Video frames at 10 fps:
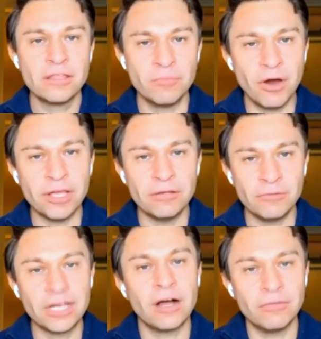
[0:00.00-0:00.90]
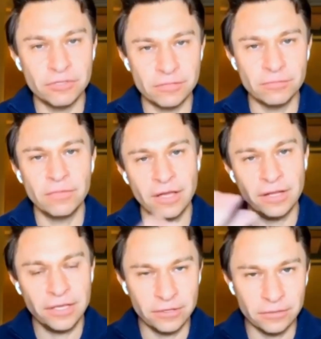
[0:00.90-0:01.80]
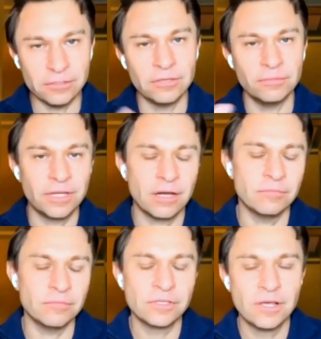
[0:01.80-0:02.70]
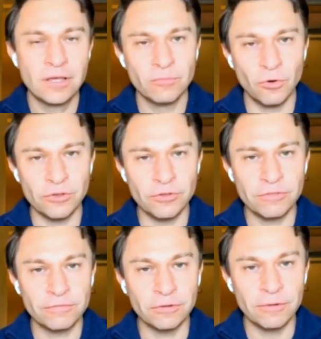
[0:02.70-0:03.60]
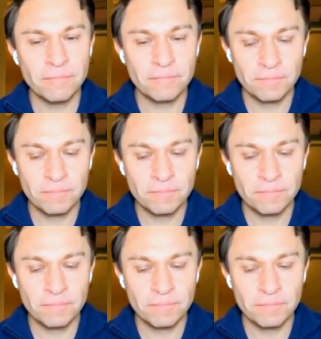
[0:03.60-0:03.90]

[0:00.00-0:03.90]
the body recovers and heals and becomes more youthful.